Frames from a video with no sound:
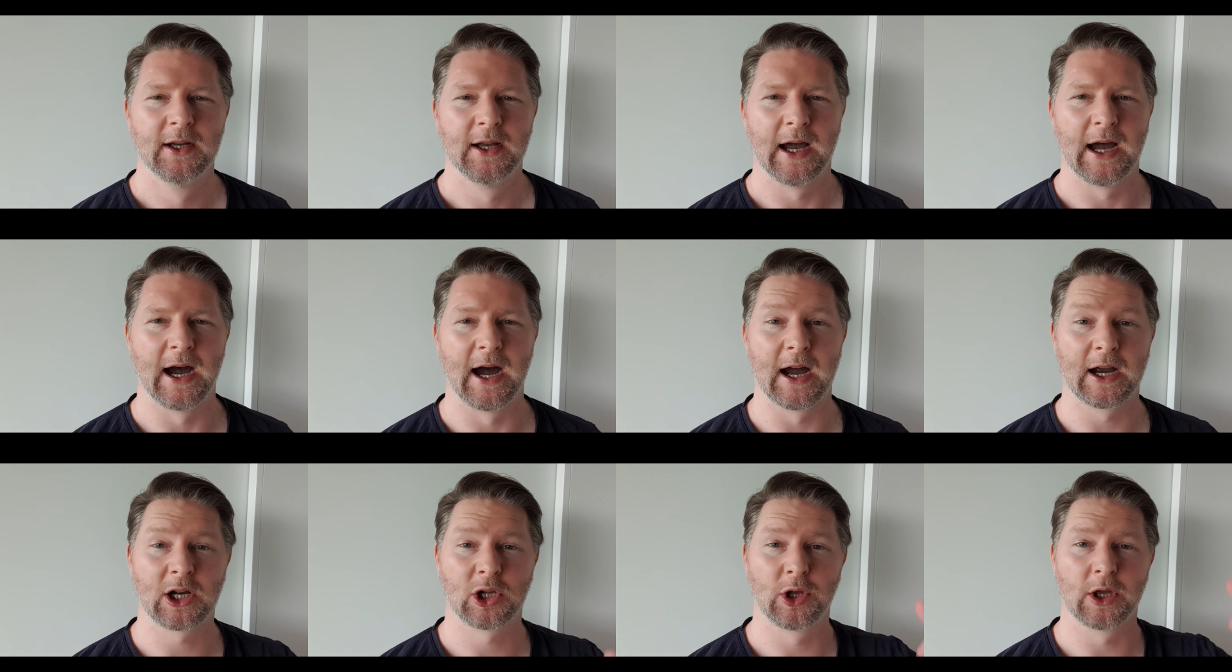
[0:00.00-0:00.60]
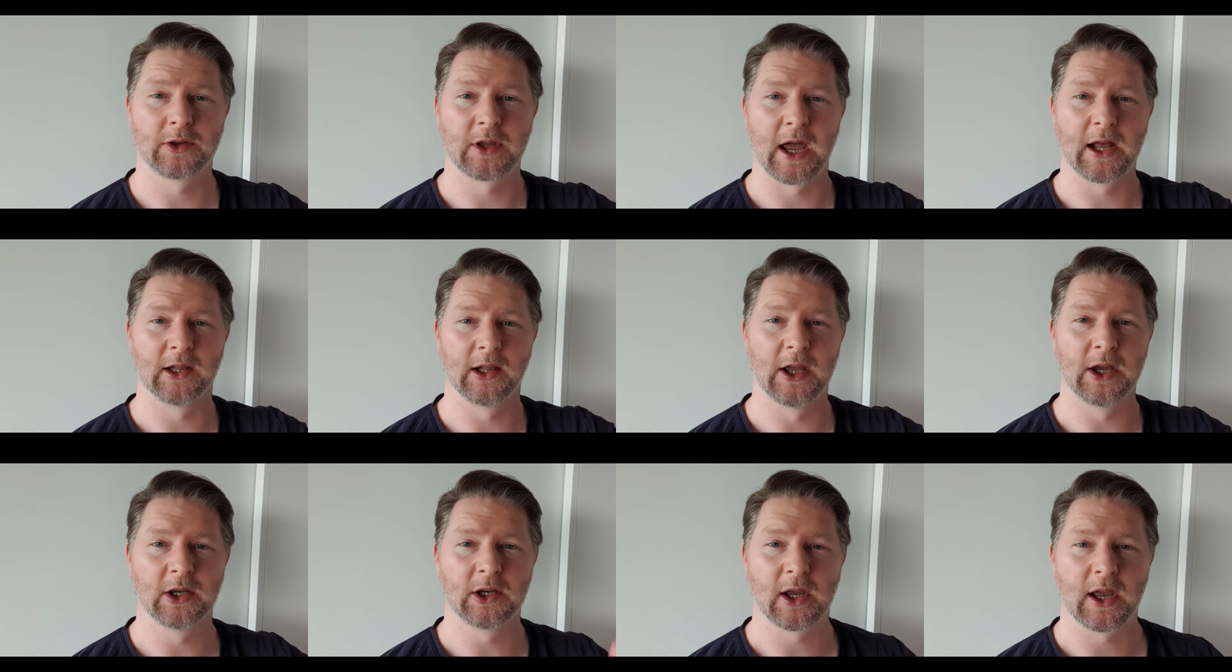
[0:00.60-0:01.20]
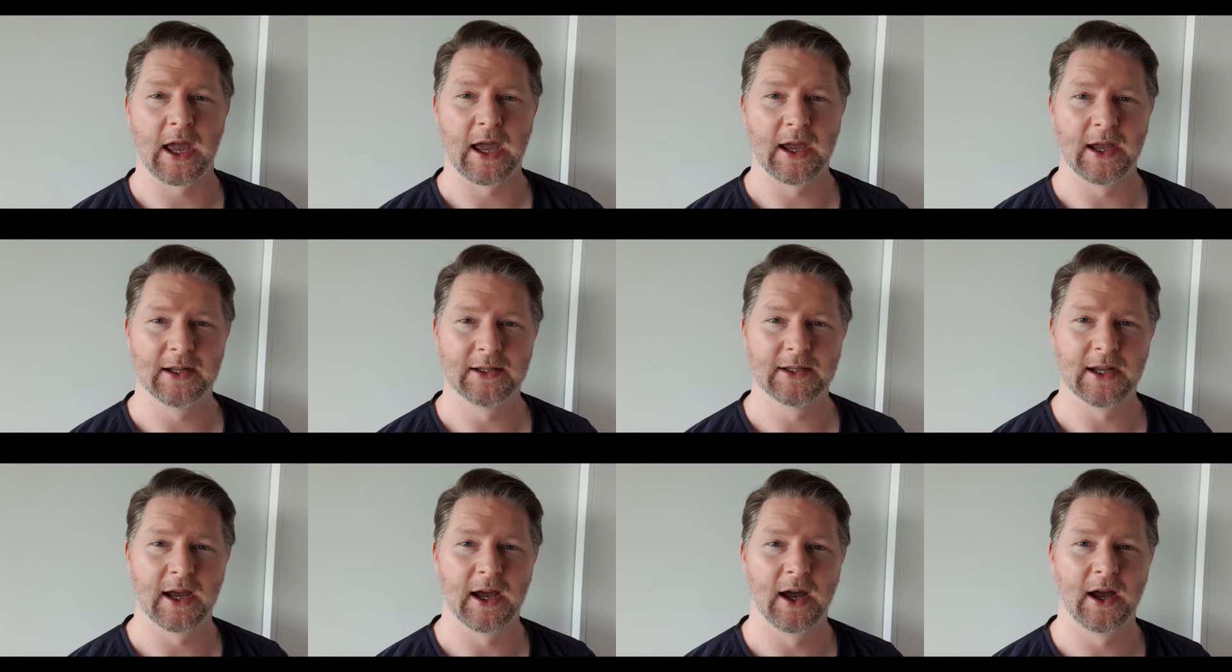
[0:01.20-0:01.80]
uh, click that link
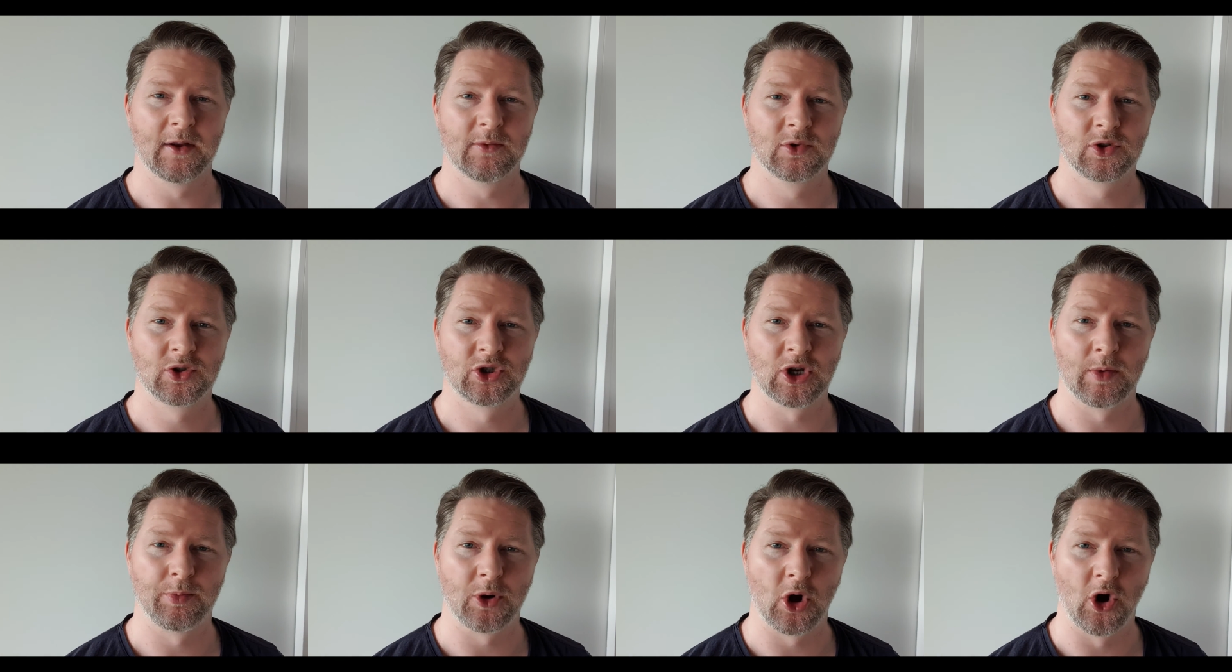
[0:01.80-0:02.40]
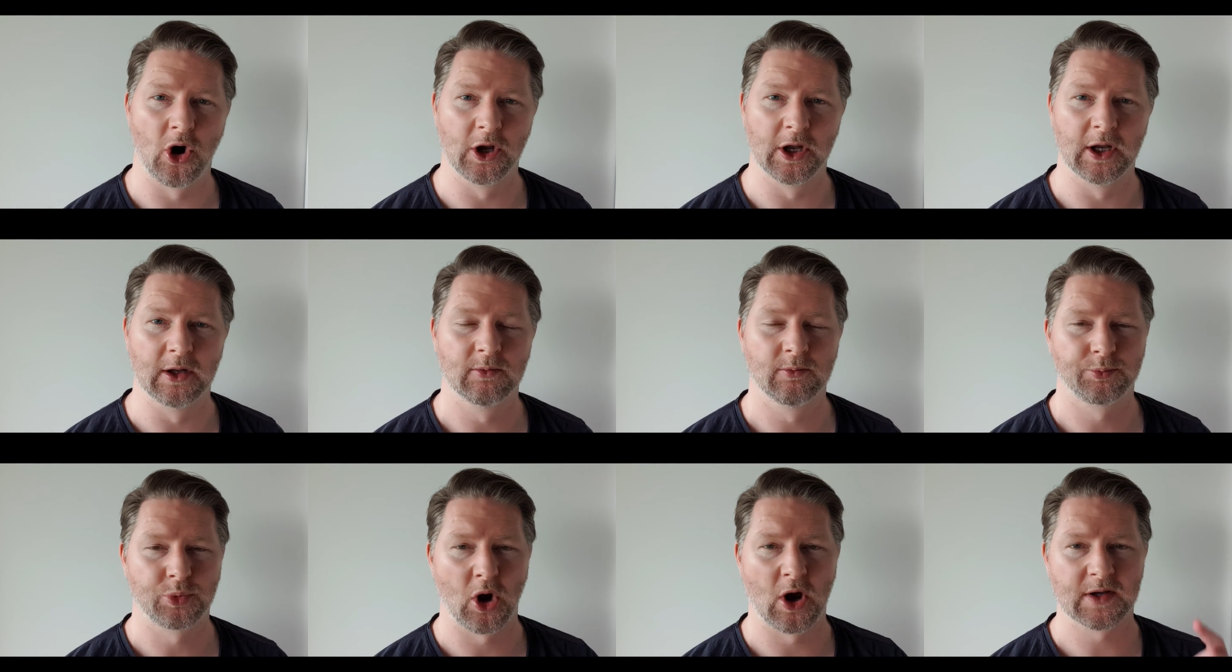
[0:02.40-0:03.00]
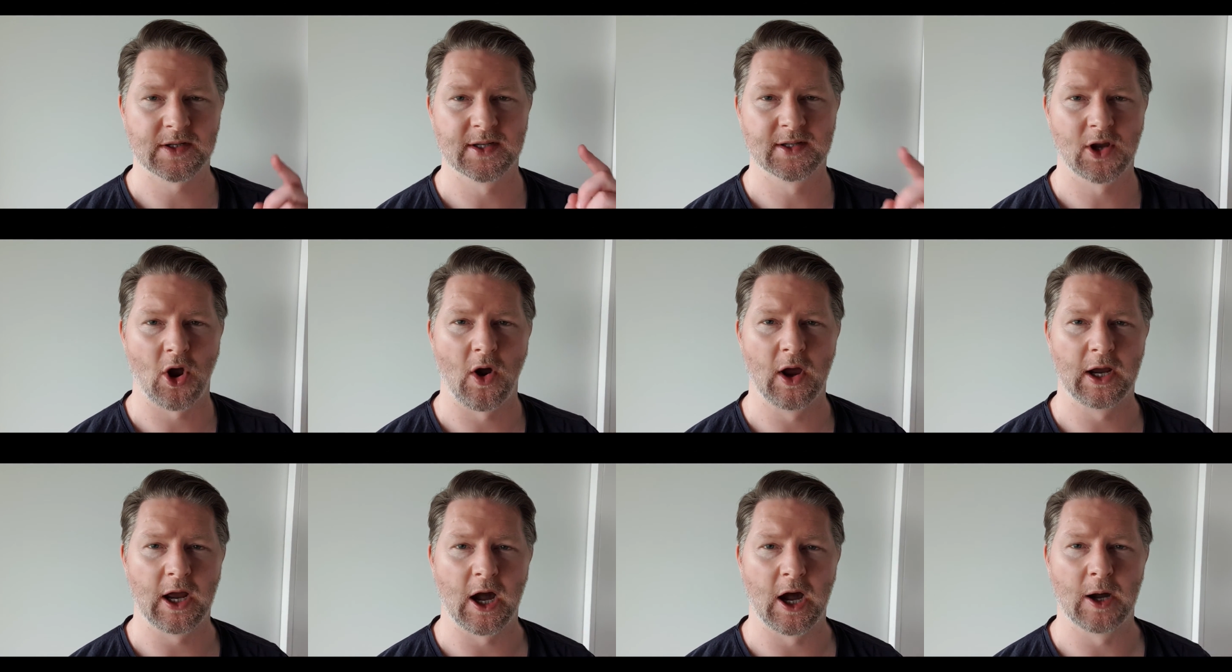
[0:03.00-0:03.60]
and uh, jump on it. Price is
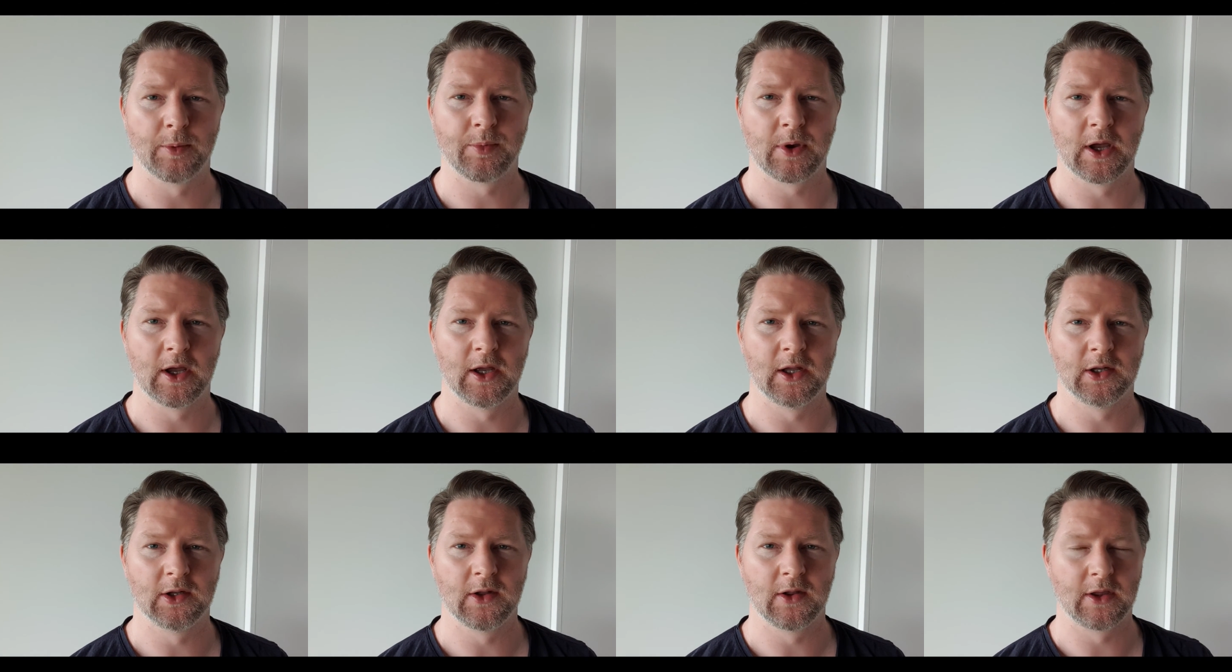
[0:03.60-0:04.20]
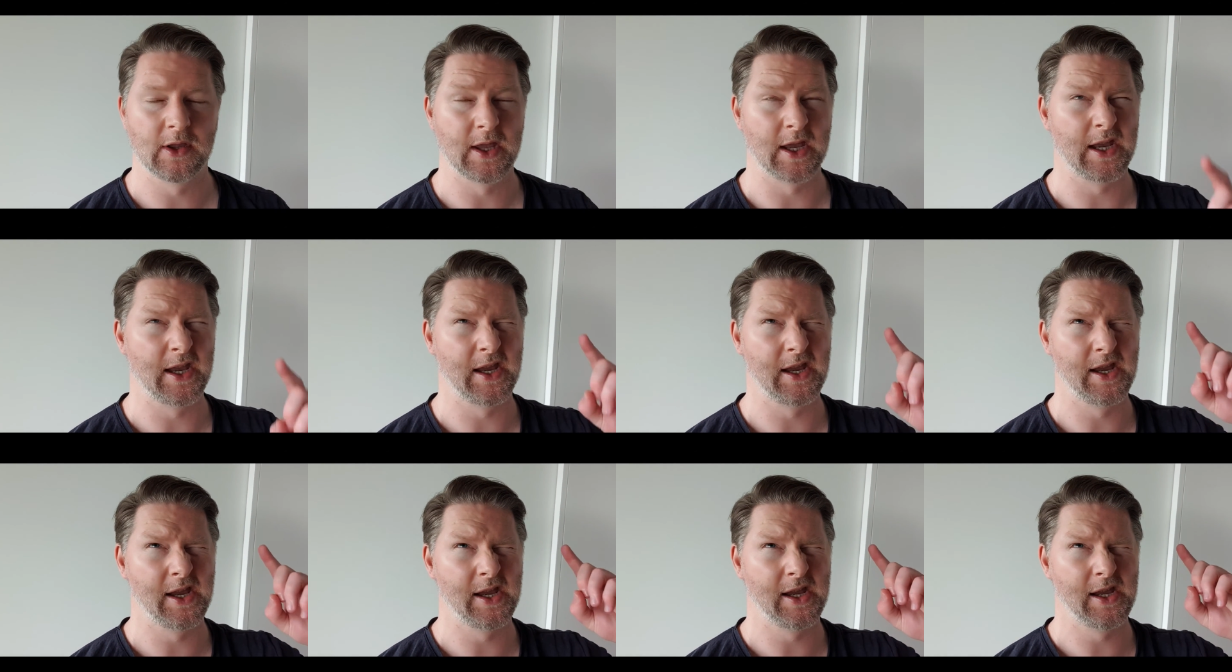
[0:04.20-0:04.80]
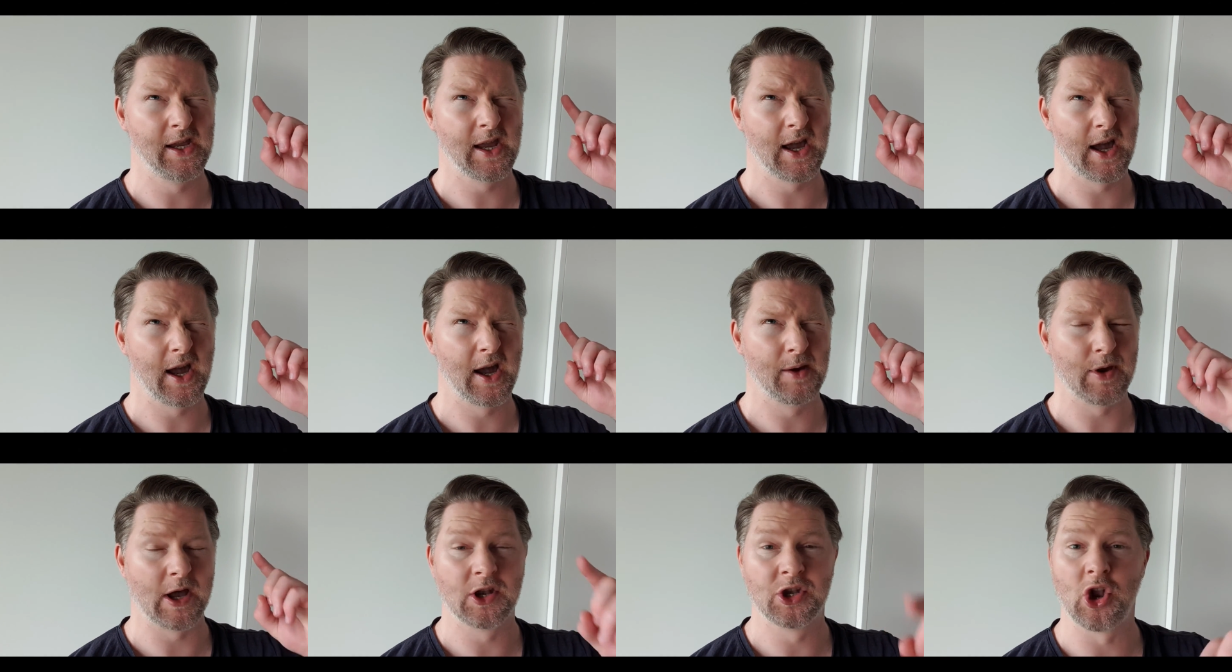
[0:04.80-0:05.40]
going up in the
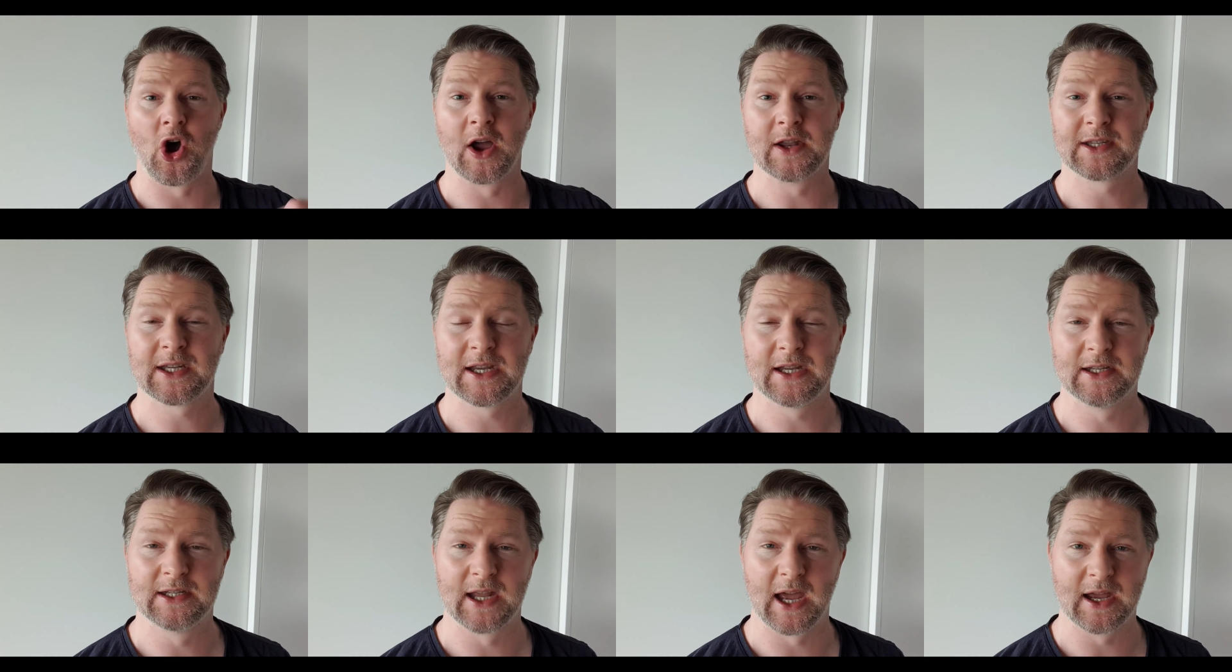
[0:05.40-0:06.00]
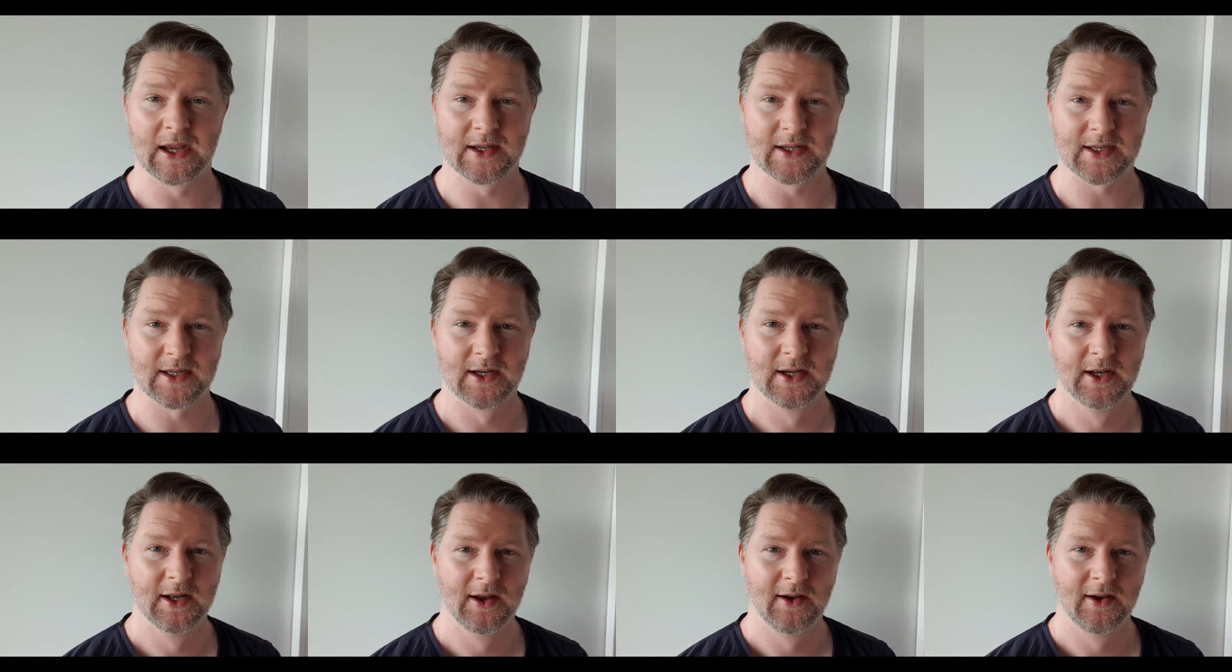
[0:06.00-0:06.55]
uh, about 19 days.